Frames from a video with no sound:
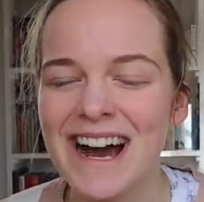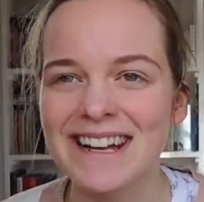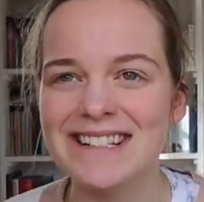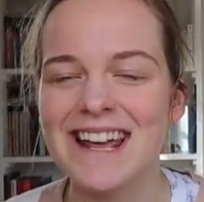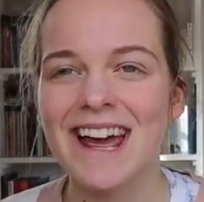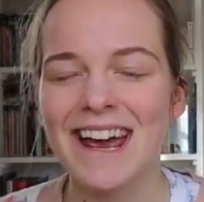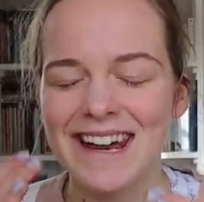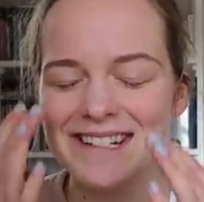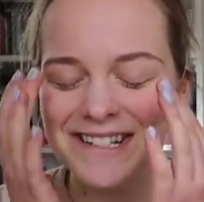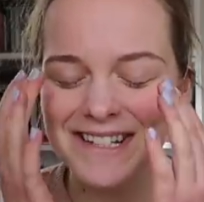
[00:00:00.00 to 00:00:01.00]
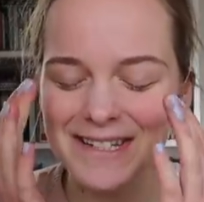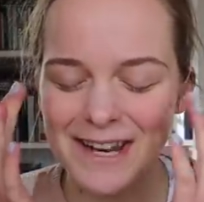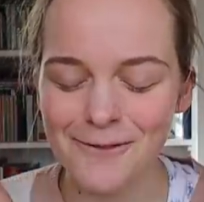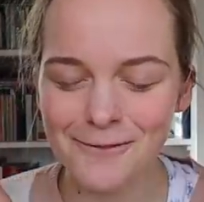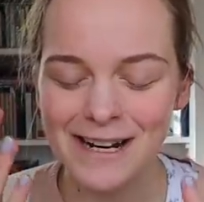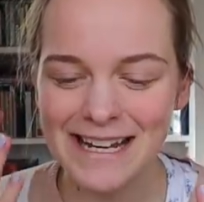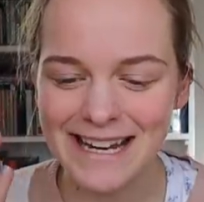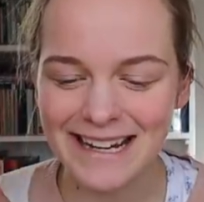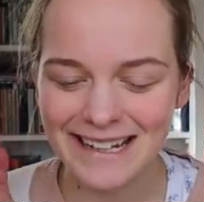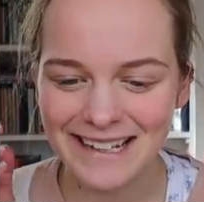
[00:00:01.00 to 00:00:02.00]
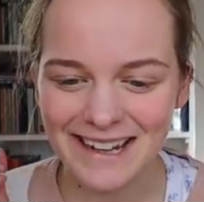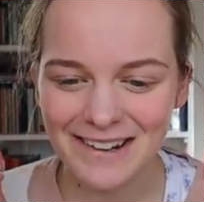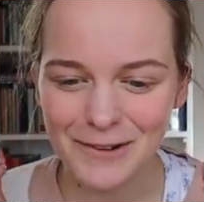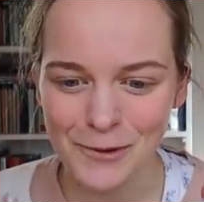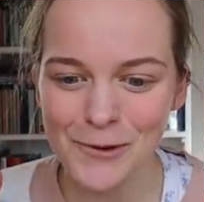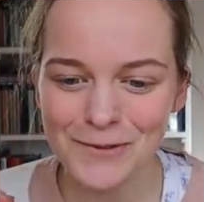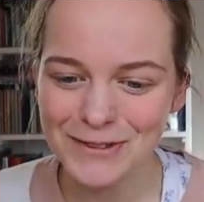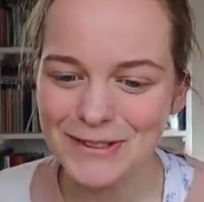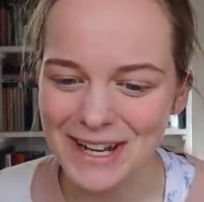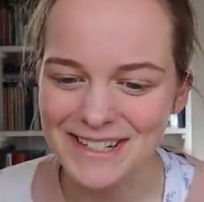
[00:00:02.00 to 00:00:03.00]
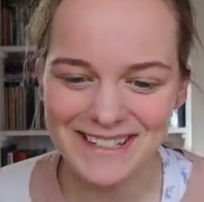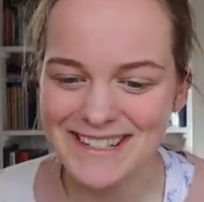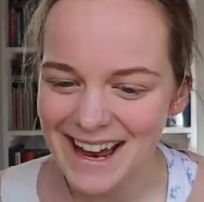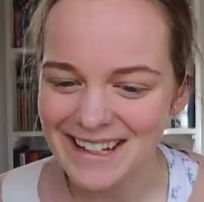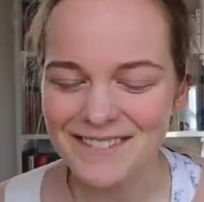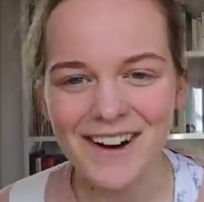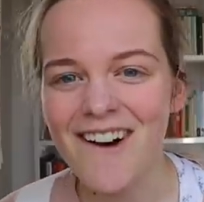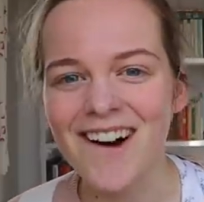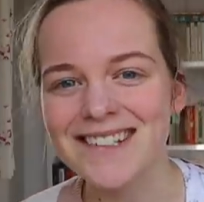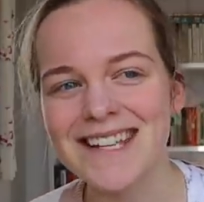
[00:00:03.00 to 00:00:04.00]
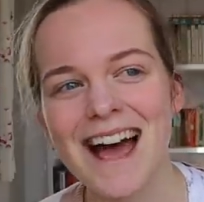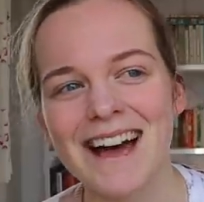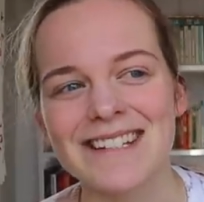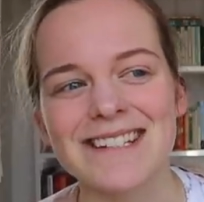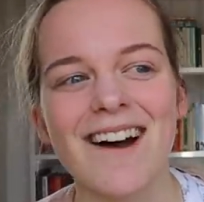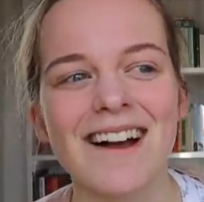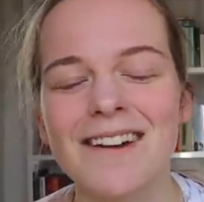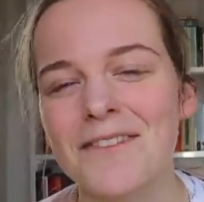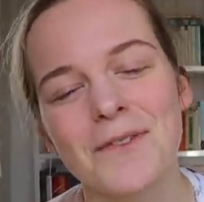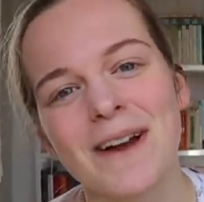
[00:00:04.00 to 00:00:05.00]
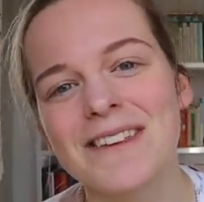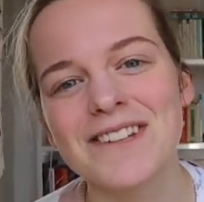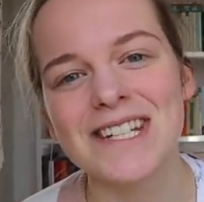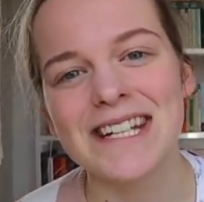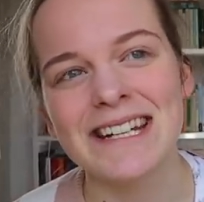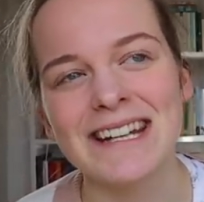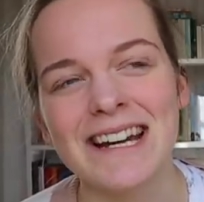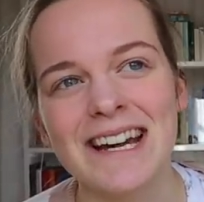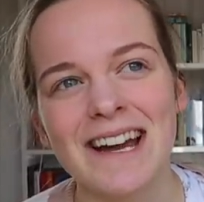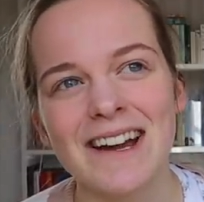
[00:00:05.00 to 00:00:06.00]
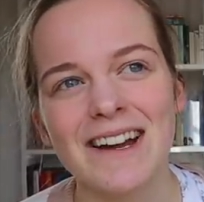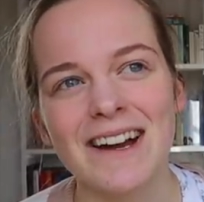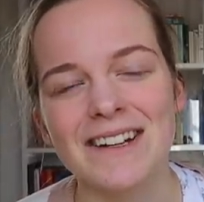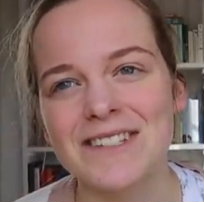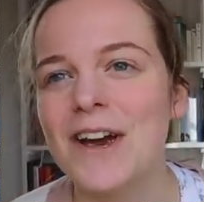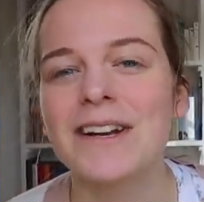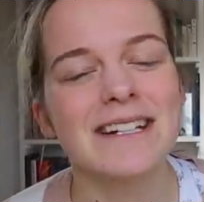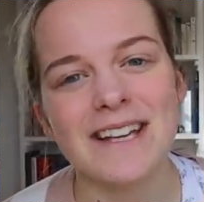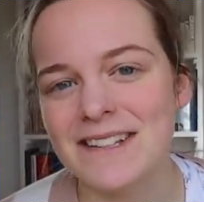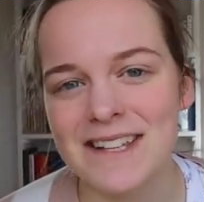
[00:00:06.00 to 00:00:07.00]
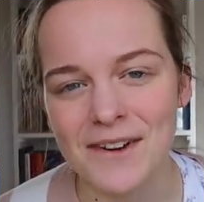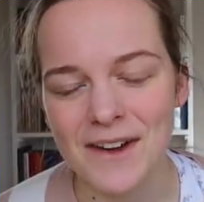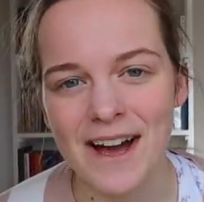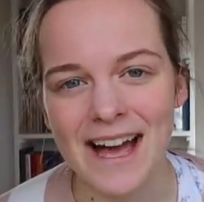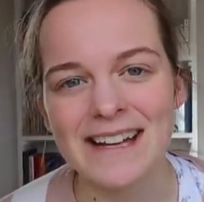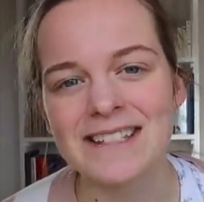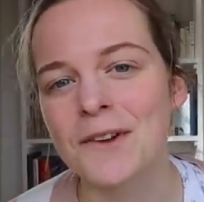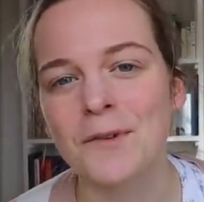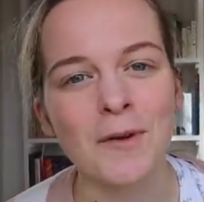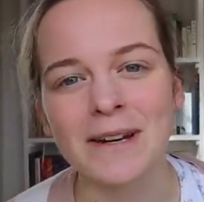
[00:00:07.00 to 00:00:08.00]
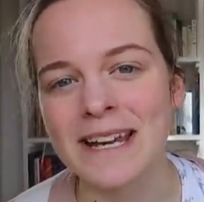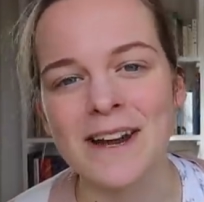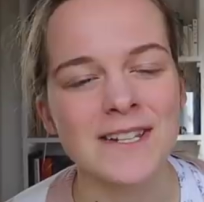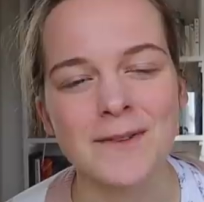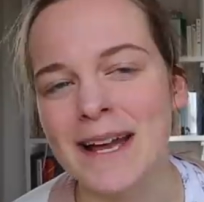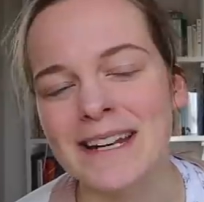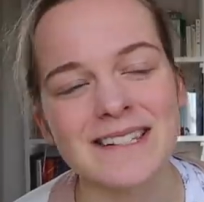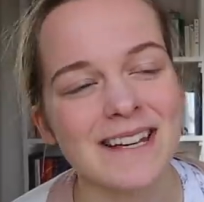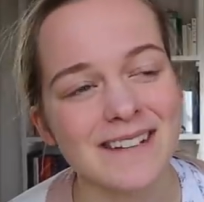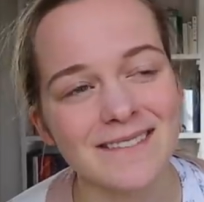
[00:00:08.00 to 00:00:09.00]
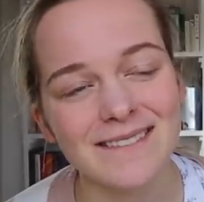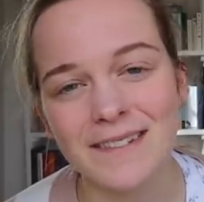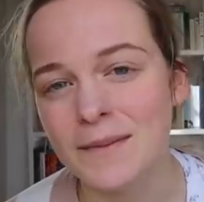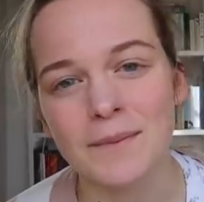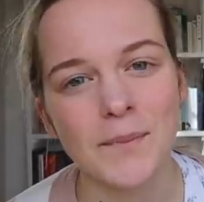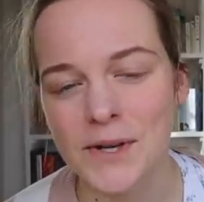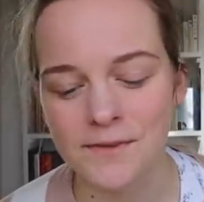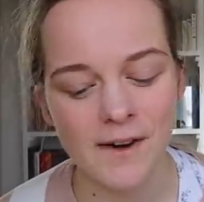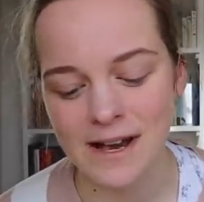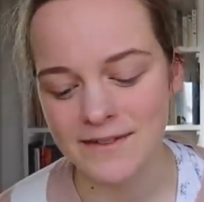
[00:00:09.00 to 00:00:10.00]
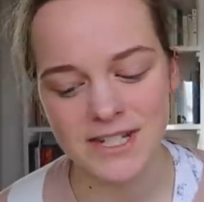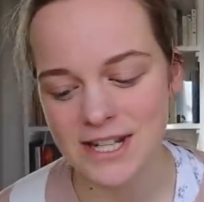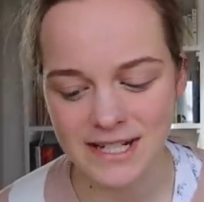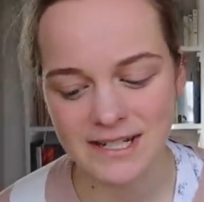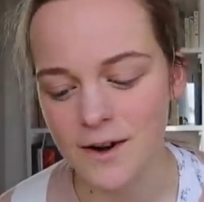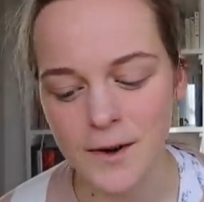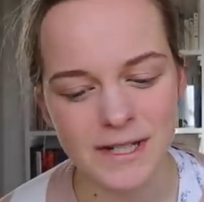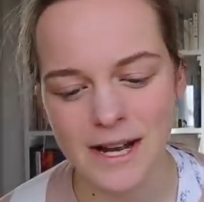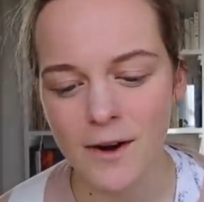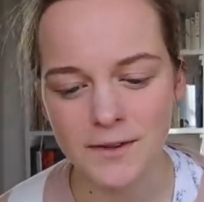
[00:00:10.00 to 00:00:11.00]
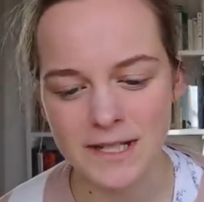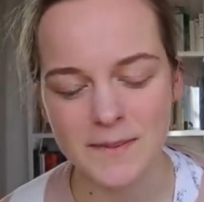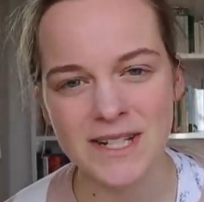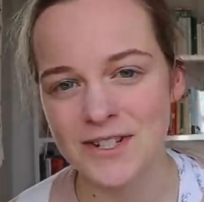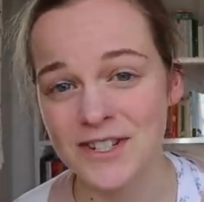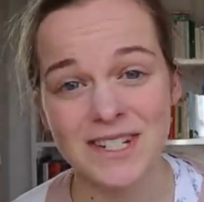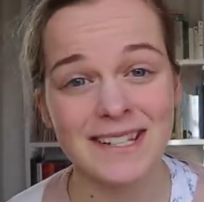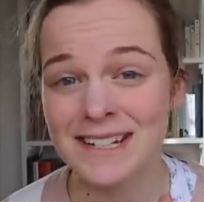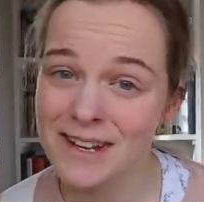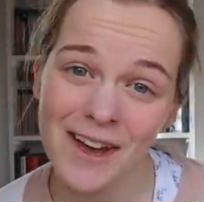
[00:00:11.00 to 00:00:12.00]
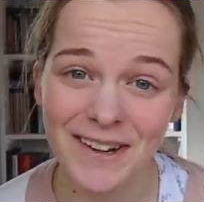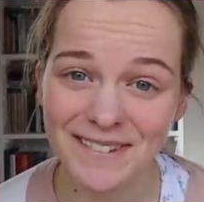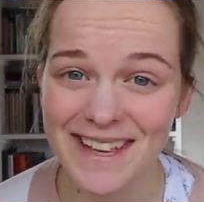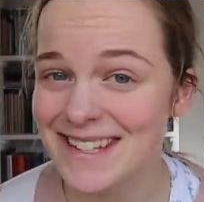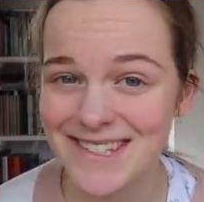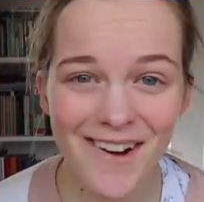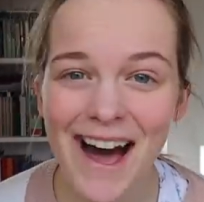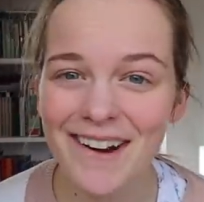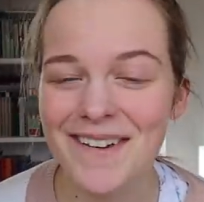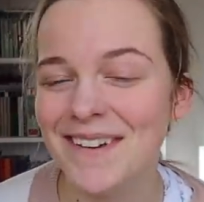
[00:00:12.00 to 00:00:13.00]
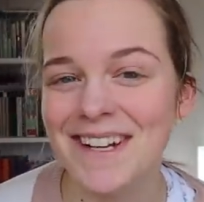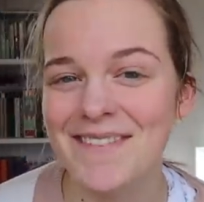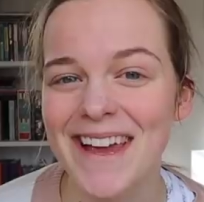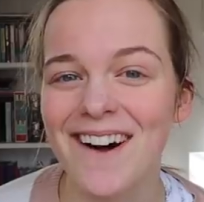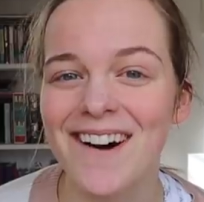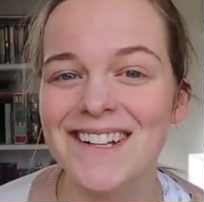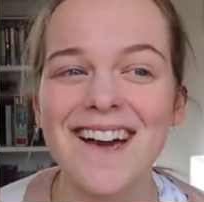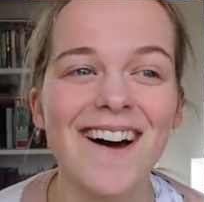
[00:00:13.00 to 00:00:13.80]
And it's just this like really awful understanding of art. And I love the way that she totally turns it on her head, and Aurora Leigh goes away and is like, book five, she changes whole disposition. She's like, no, that's not how I'm going to make art.